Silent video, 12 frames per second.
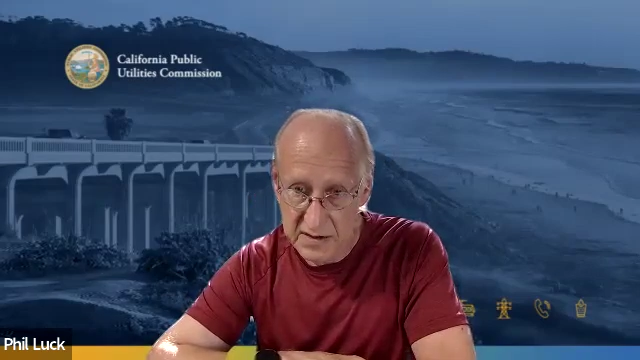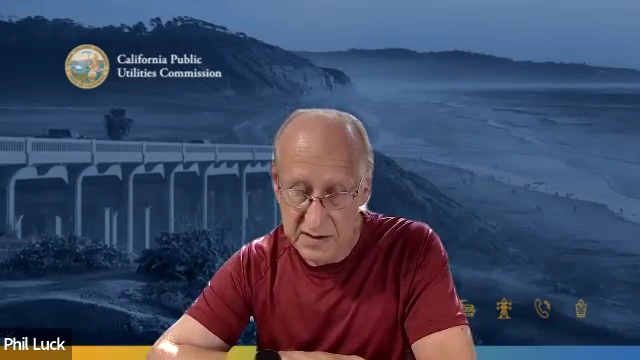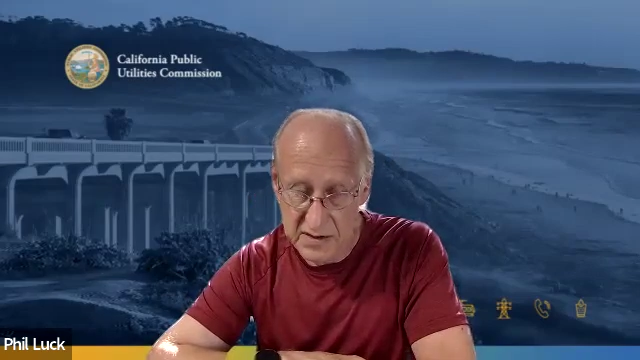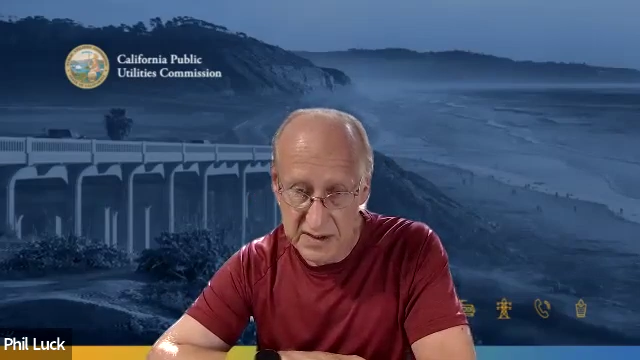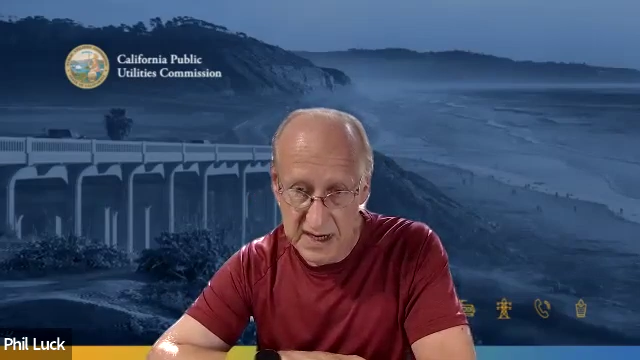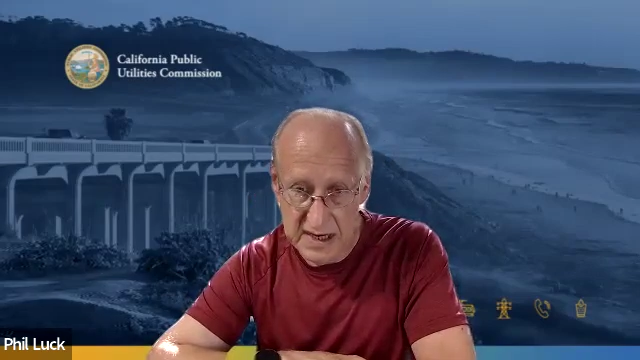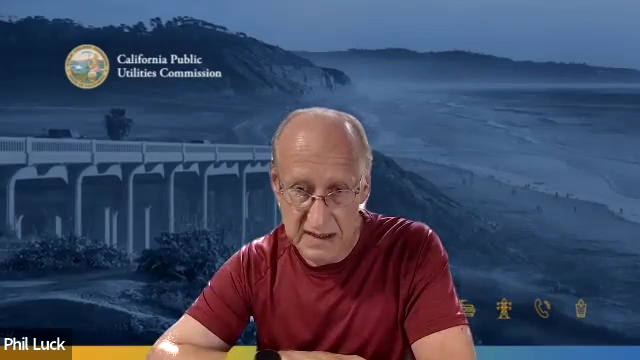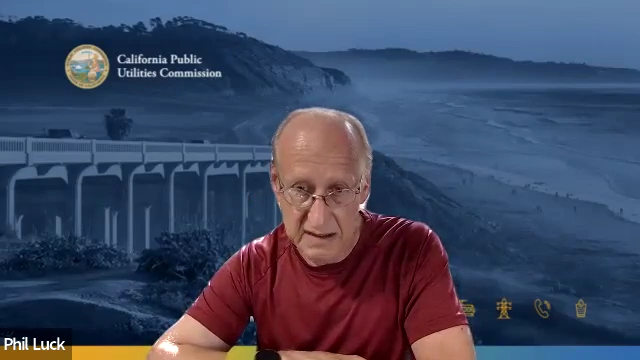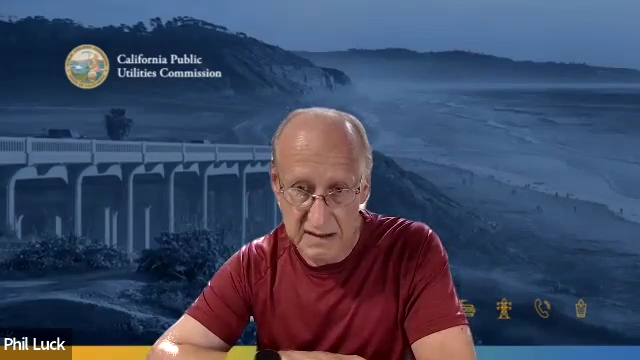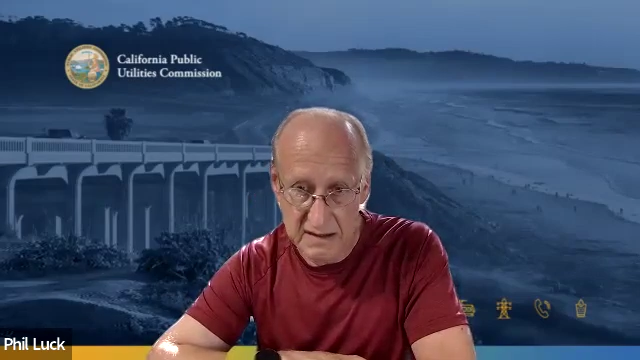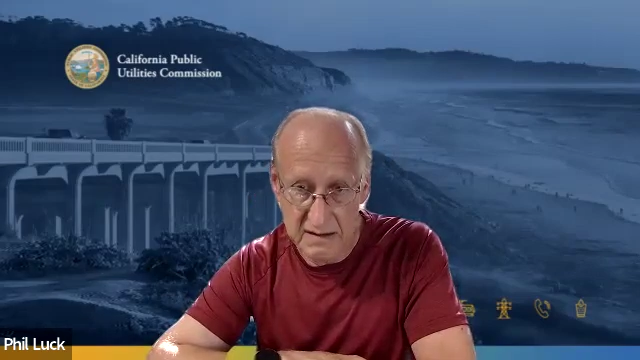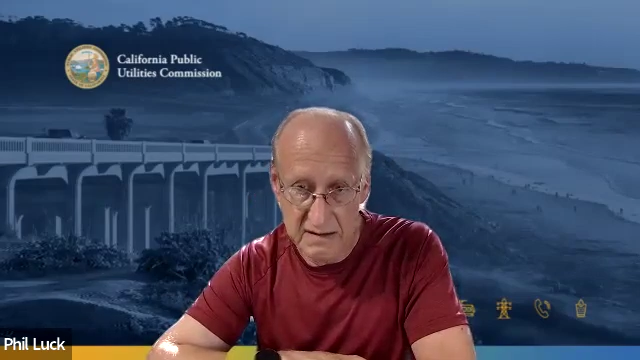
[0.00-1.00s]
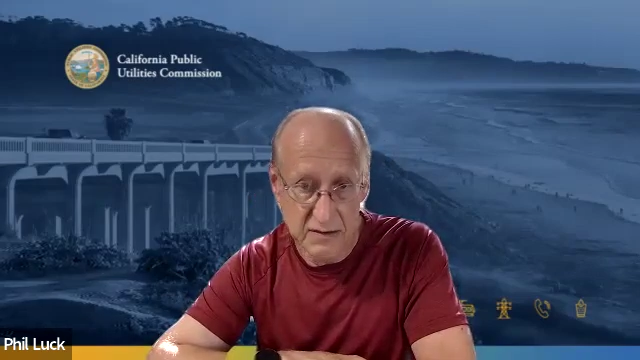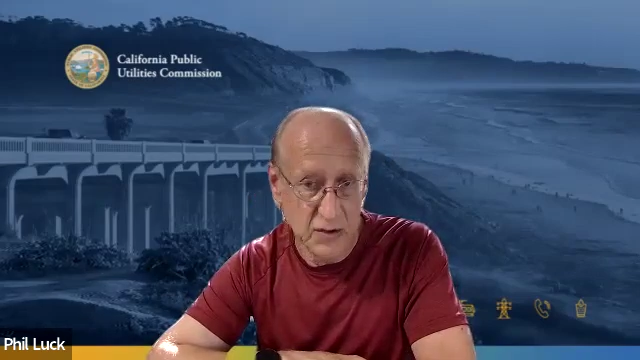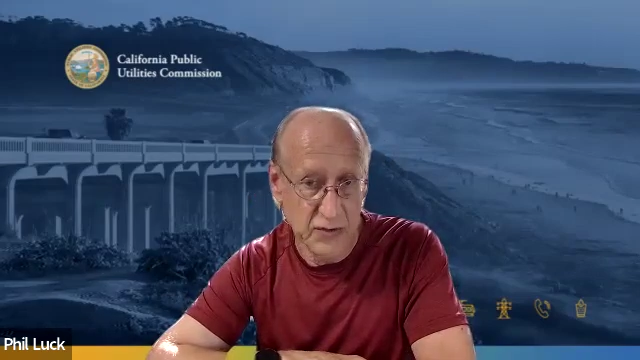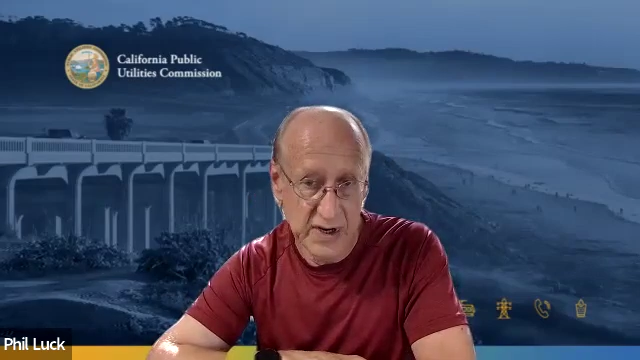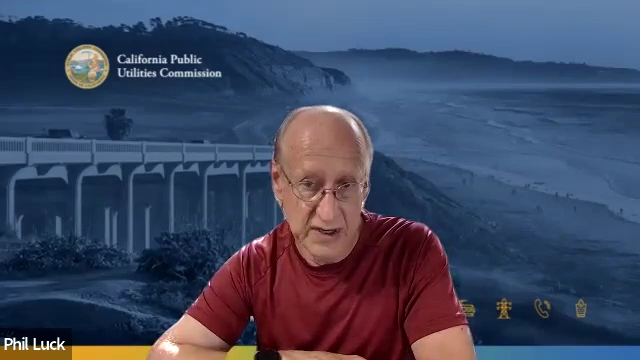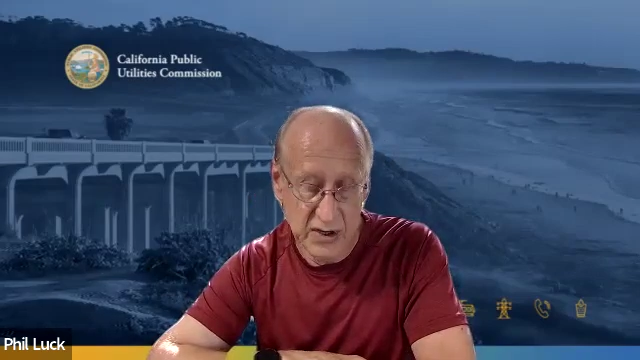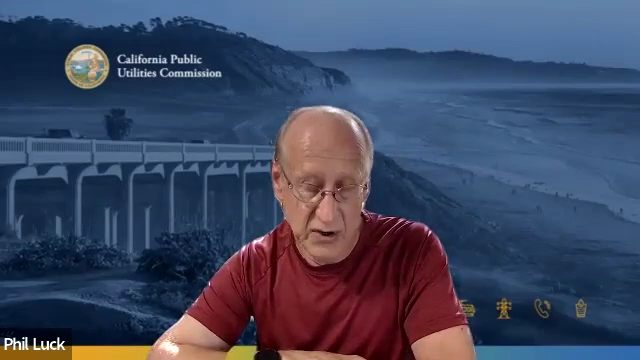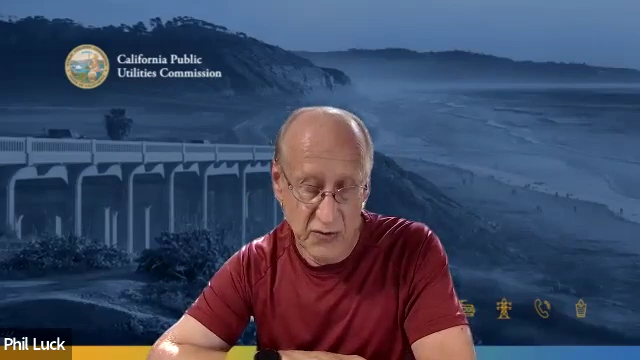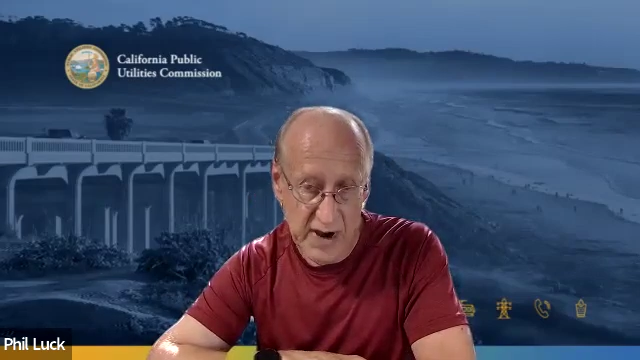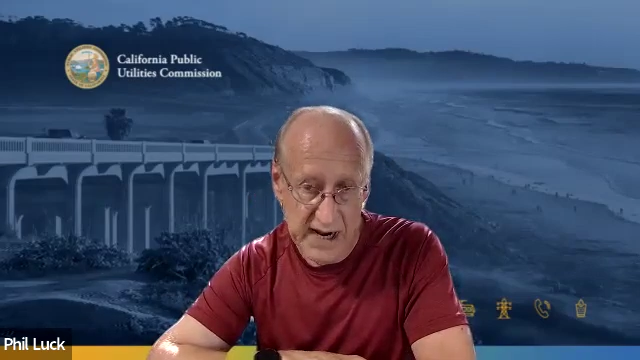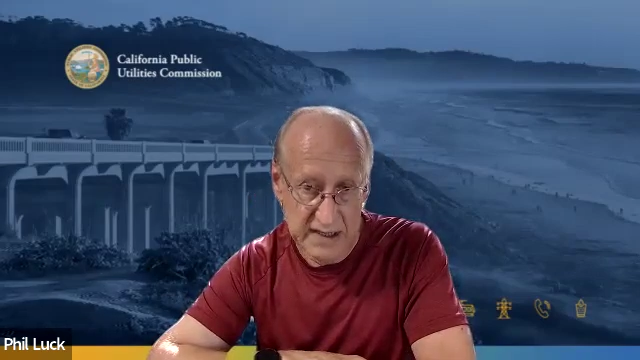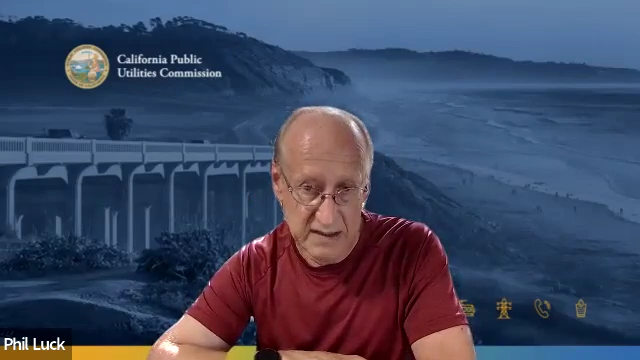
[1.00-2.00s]
to say that you're
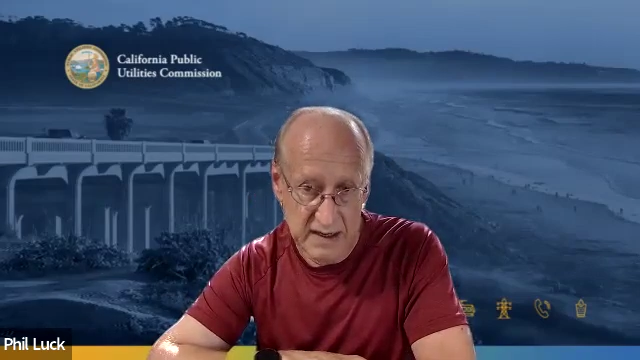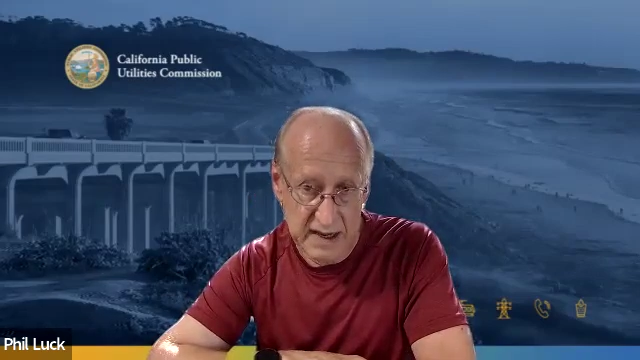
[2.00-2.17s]
incorrect,